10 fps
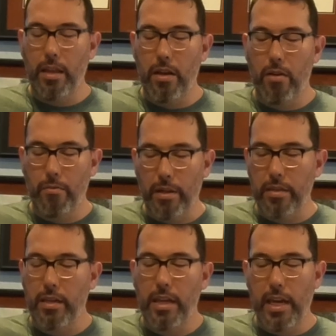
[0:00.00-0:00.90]
low. Rest
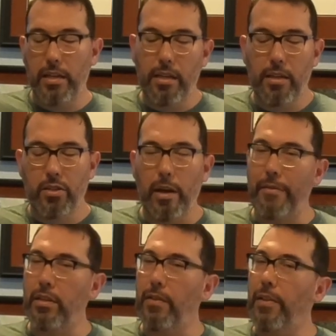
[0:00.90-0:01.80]
E and a 2.
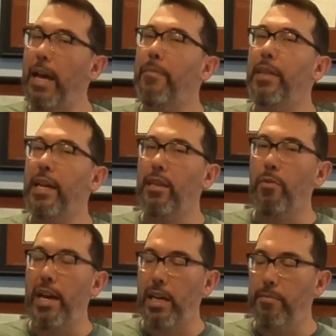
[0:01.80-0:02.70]
After the flam, then the
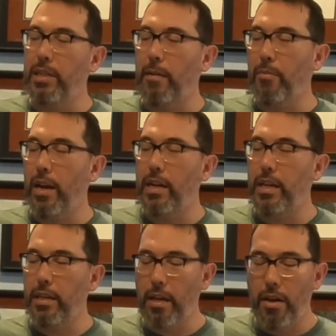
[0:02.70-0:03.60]
right comes up.
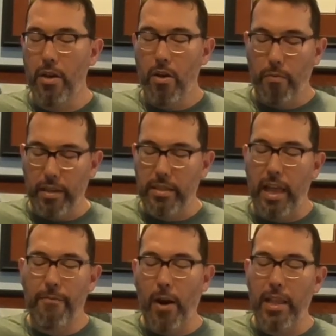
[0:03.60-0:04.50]
Ready, go. Rest
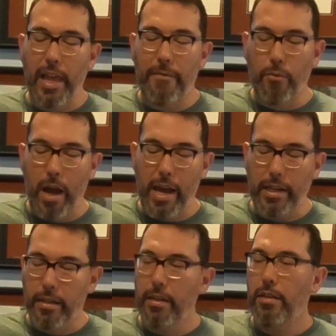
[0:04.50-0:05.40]
left, right.
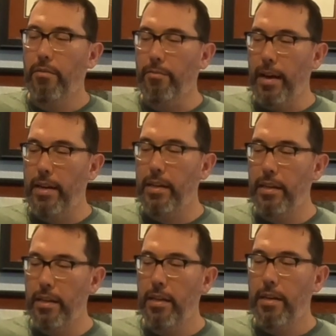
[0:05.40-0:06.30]
Ready,
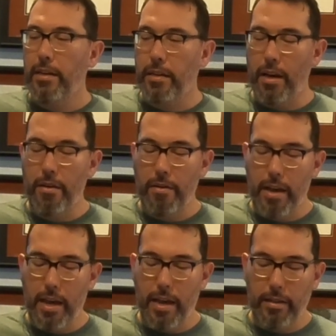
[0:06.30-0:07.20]
go,
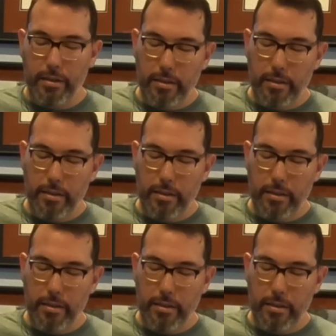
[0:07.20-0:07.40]
and.